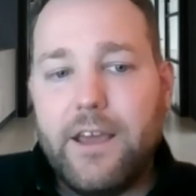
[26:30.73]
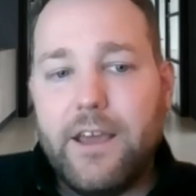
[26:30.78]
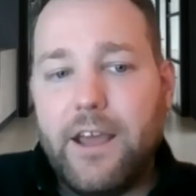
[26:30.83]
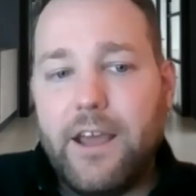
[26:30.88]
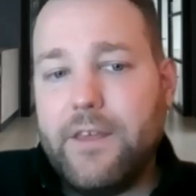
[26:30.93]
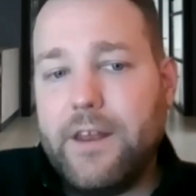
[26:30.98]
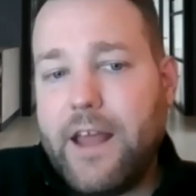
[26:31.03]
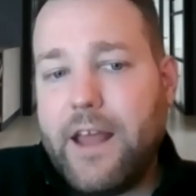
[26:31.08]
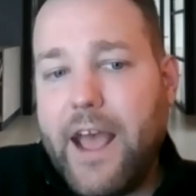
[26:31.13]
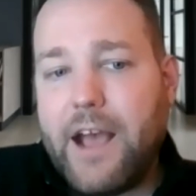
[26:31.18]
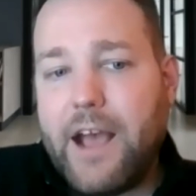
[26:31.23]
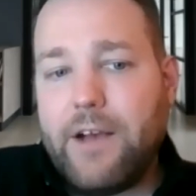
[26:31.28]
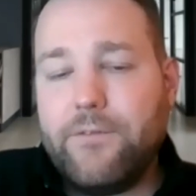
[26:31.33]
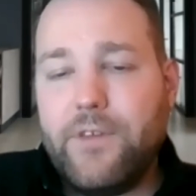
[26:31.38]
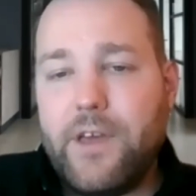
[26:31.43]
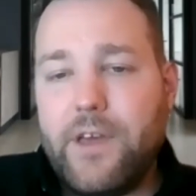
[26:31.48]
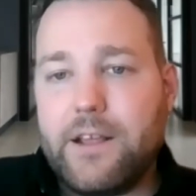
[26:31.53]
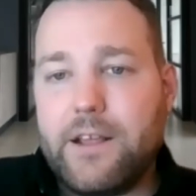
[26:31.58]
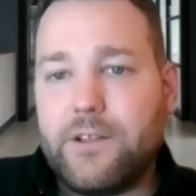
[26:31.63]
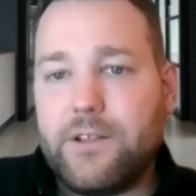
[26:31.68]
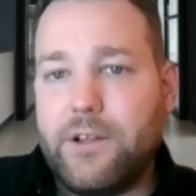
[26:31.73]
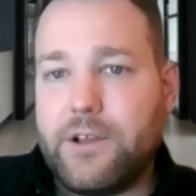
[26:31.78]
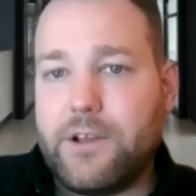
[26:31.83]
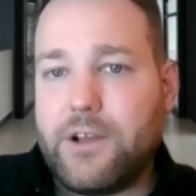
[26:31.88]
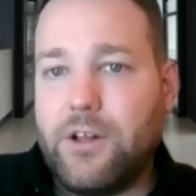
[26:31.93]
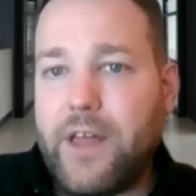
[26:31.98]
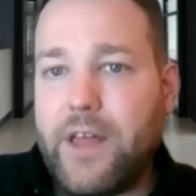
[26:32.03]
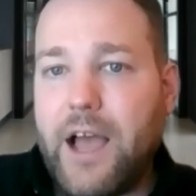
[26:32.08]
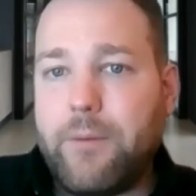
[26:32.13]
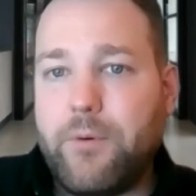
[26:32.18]
And then have that kind of
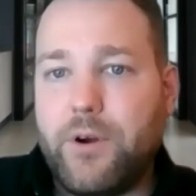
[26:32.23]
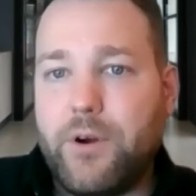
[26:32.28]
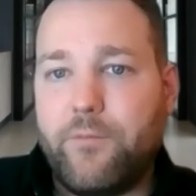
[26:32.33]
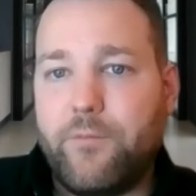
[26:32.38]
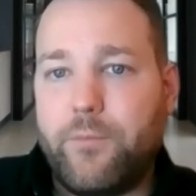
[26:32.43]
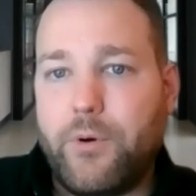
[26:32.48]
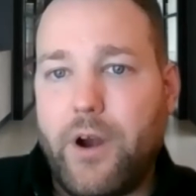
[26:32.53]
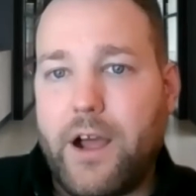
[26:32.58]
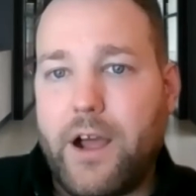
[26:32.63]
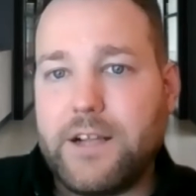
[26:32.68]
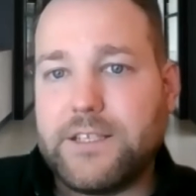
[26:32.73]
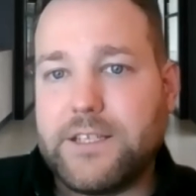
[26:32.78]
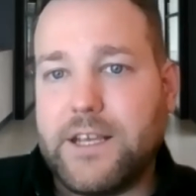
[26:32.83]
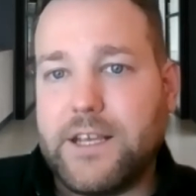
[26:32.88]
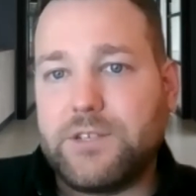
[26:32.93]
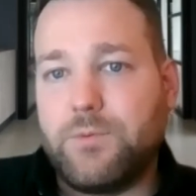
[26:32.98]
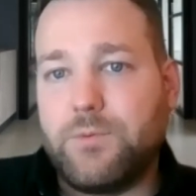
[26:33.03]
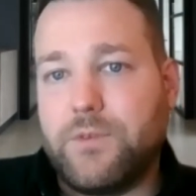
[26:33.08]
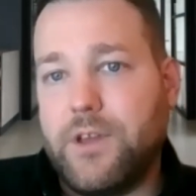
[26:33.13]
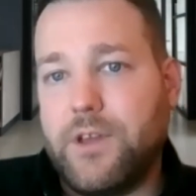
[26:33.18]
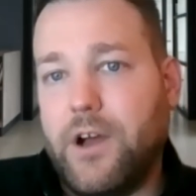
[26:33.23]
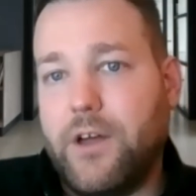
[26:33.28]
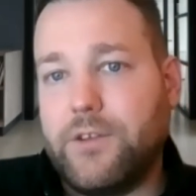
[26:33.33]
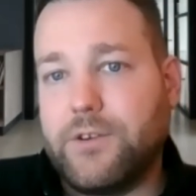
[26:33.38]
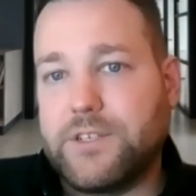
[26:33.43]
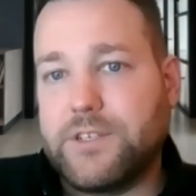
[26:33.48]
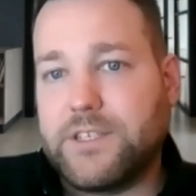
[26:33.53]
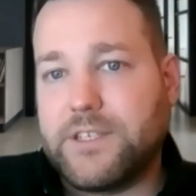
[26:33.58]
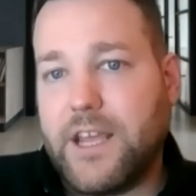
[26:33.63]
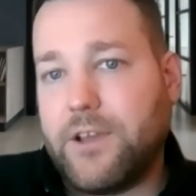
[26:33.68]
collaborative process with the other
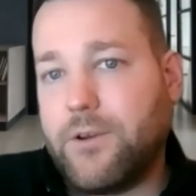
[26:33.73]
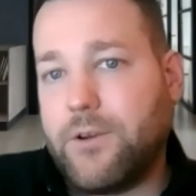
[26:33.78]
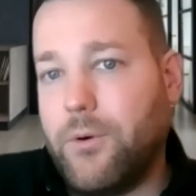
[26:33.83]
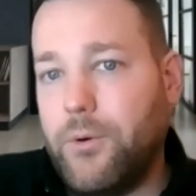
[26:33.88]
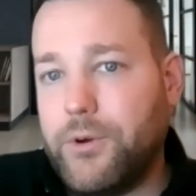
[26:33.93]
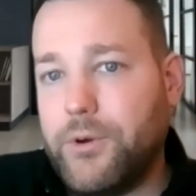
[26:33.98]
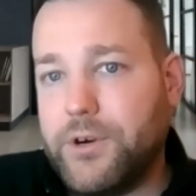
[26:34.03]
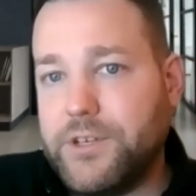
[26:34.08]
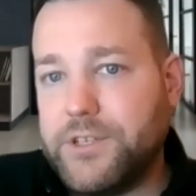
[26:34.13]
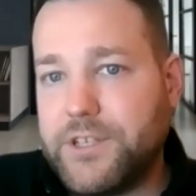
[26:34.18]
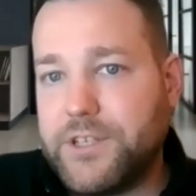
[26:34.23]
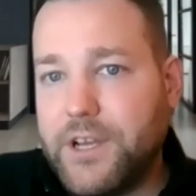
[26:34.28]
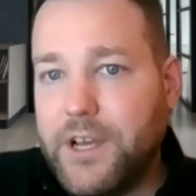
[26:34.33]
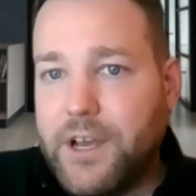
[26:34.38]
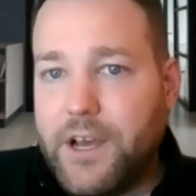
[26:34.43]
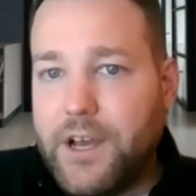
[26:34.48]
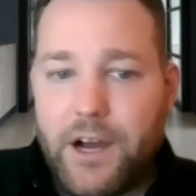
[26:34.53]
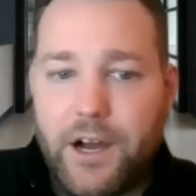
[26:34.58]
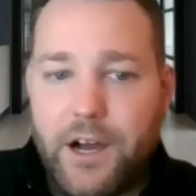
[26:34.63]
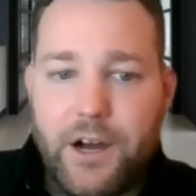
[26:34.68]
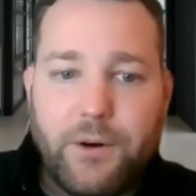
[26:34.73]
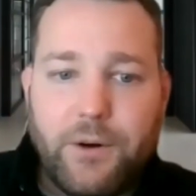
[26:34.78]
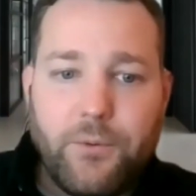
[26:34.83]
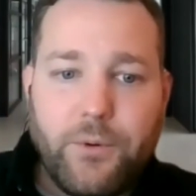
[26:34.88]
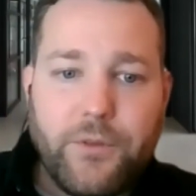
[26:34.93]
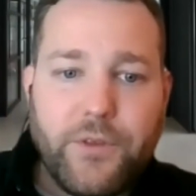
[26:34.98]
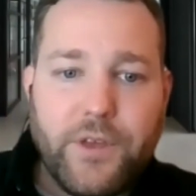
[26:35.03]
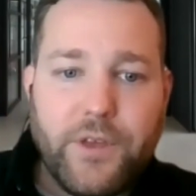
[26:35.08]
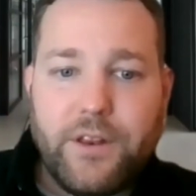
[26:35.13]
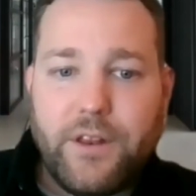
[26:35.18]
stakeholders
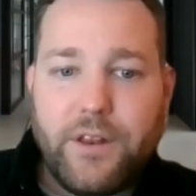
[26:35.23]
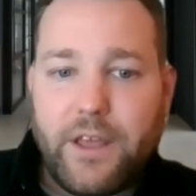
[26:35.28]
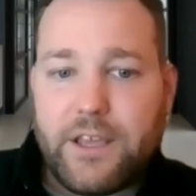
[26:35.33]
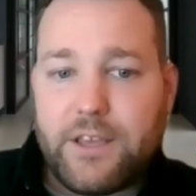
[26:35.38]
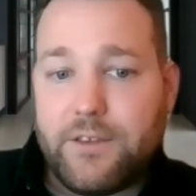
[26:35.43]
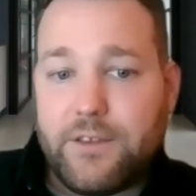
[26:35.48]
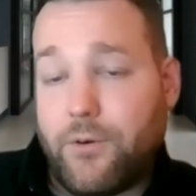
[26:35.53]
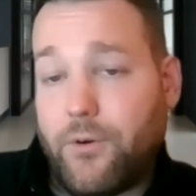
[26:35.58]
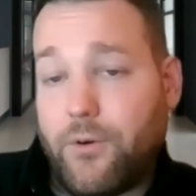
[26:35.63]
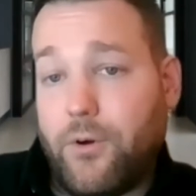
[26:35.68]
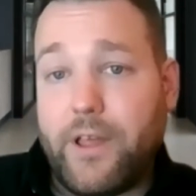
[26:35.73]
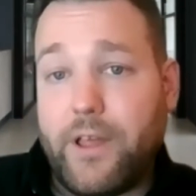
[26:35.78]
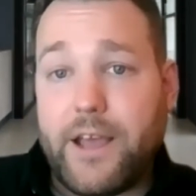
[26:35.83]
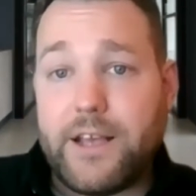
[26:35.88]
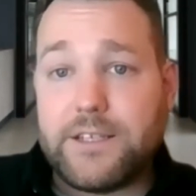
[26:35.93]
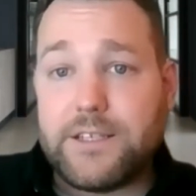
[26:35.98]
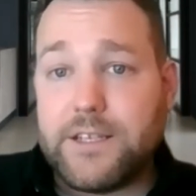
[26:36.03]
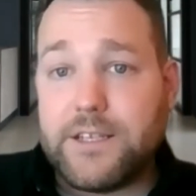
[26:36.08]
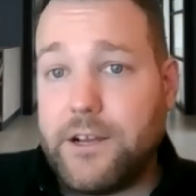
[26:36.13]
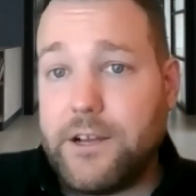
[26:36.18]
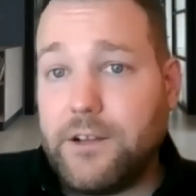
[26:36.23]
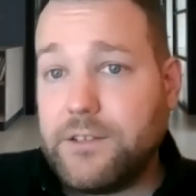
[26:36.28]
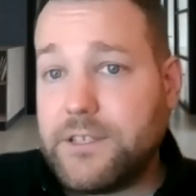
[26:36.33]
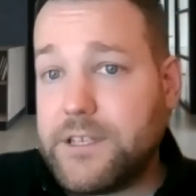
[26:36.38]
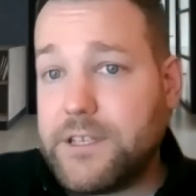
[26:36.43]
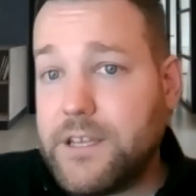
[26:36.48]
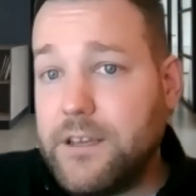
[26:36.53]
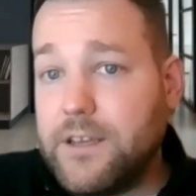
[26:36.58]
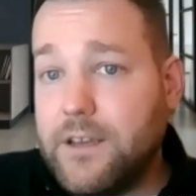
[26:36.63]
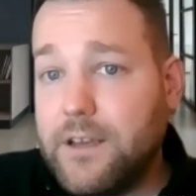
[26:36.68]
within like your whole
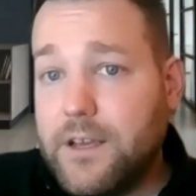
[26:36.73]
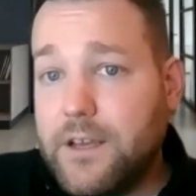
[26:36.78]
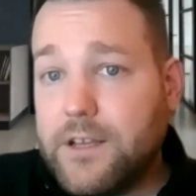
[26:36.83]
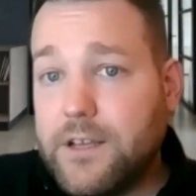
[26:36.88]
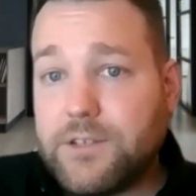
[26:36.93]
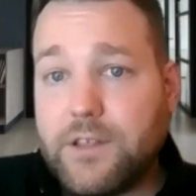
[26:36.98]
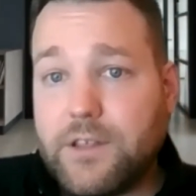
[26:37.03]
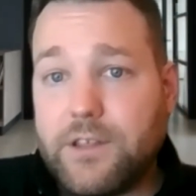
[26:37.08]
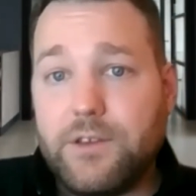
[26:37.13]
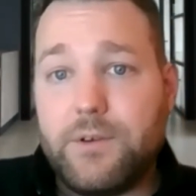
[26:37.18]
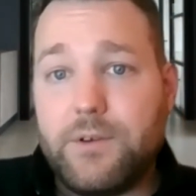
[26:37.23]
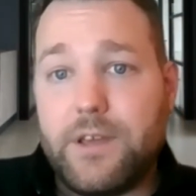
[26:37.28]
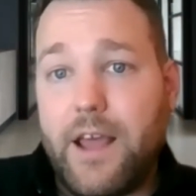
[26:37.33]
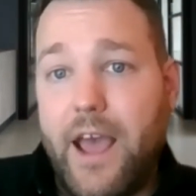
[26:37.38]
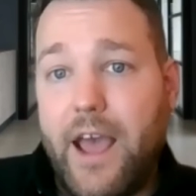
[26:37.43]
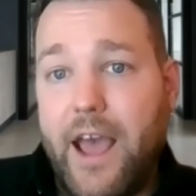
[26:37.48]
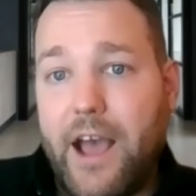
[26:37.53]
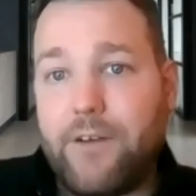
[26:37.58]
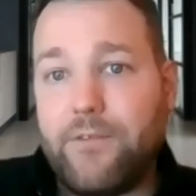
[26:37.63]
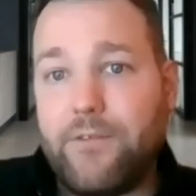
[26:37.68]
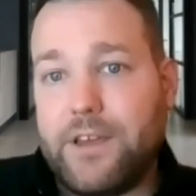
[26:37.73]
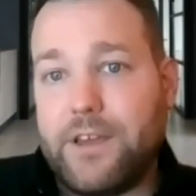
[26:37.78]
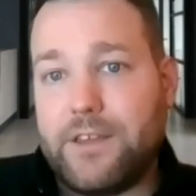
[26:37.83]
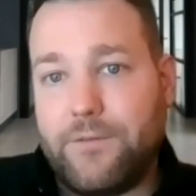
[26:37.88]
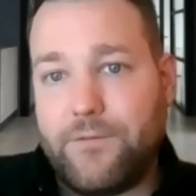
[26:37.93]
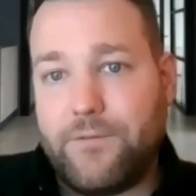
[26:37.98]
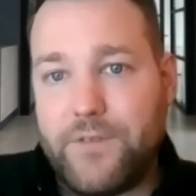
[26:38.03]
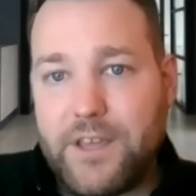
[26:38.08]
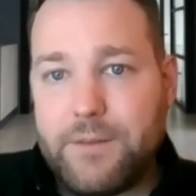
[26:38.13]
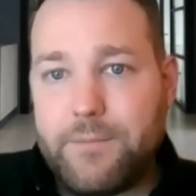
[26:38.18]
SDLC, so that you can have like the
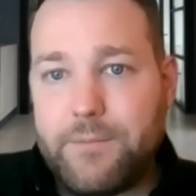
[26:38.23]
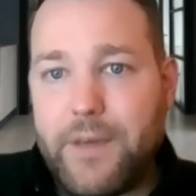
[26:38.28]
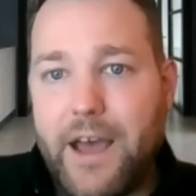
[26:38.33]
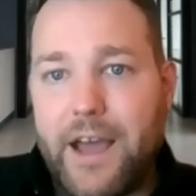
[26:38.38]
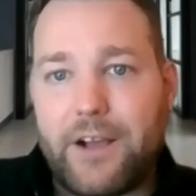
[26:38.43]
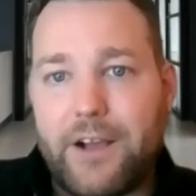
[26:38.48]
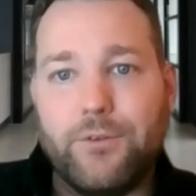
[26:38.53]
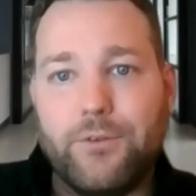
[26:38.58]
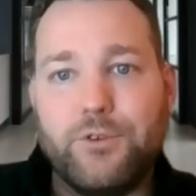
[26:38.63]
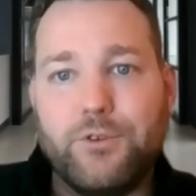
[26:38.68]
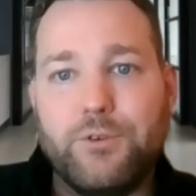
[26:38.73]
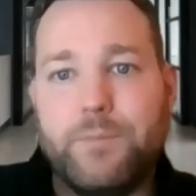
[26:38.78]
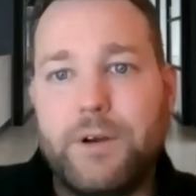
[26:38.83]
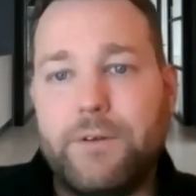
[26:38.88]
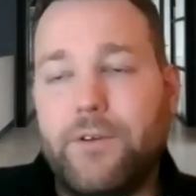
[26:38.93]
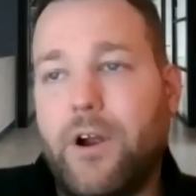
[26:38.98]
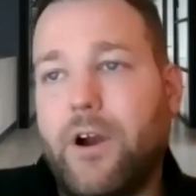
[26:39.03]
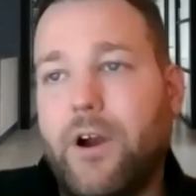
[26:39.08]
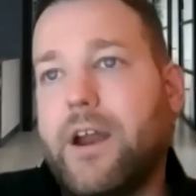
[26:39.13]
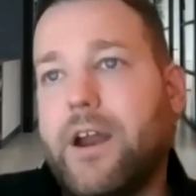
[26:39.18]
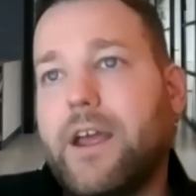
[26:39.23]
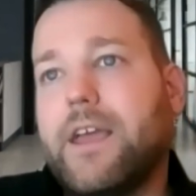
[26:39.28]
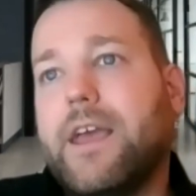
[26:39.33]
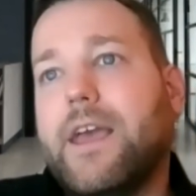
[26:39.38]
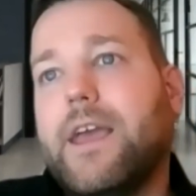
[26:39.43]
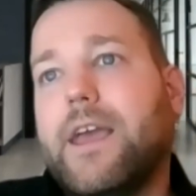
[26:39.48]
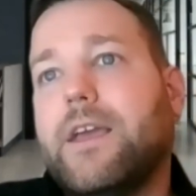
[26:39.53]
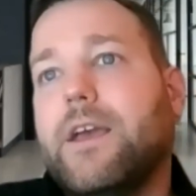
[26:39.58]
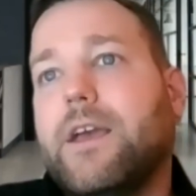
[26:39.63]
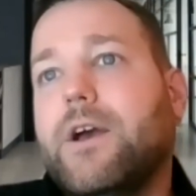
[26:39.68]
feedback loop of, all right,
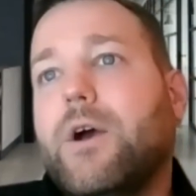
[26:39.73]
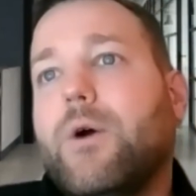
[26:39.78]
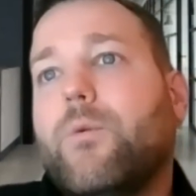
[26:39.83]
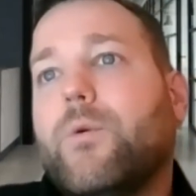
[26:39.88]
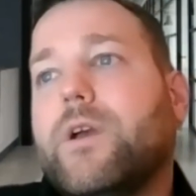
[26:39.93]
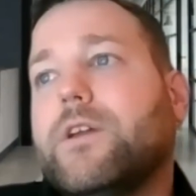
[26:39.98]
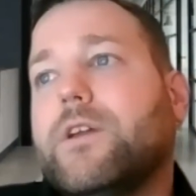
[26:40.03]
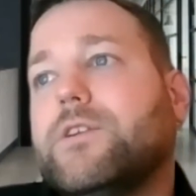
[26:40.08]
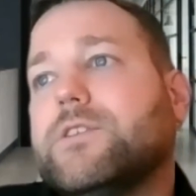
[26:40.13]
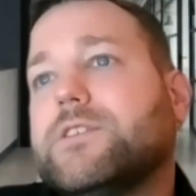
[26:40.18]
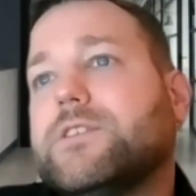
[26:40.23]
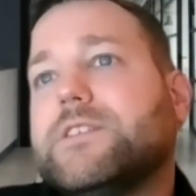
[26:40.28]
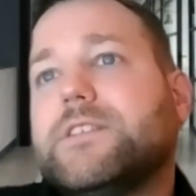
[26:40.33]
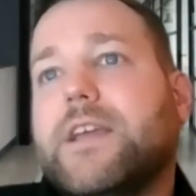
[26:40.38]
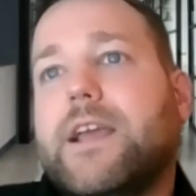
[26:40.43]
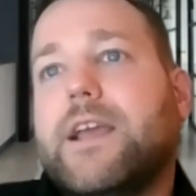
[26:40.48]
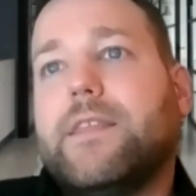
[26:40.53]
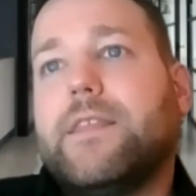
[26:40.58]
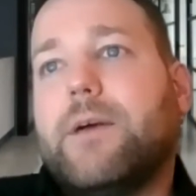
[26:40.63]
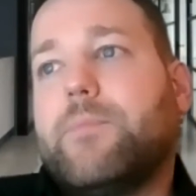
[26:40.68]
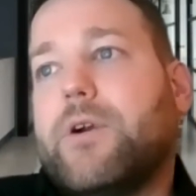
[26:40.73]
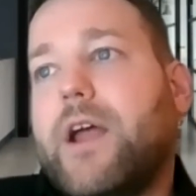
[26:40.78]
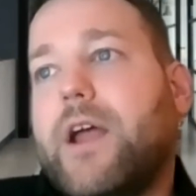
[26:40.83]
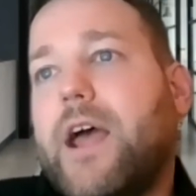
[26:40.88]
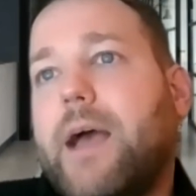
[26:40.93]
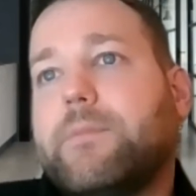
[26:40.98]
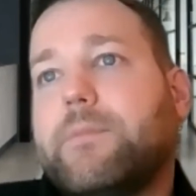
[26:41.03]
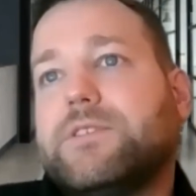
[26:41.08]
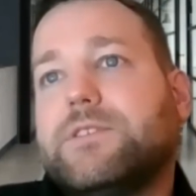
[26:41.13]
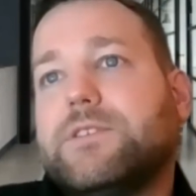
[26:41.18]
hey, we understand that
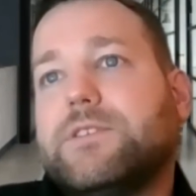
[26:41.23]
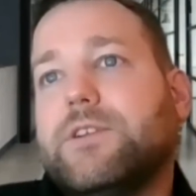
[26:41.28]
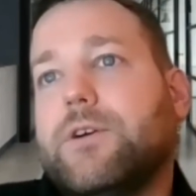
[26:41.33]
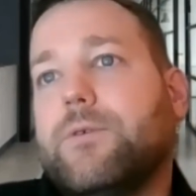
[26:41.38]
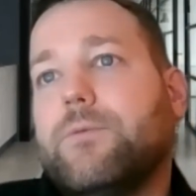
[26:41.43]
perhaps,